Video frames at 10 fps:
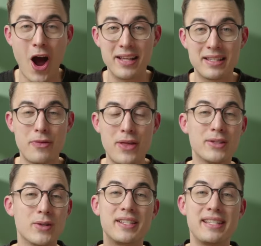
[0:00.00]
awesome
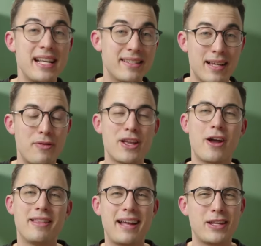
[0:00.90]
things or seeing something
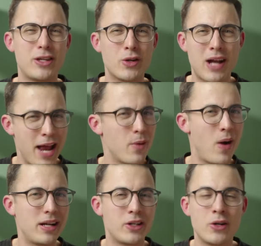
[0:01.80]
online that you kind of
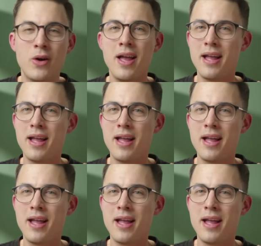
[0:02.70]
want to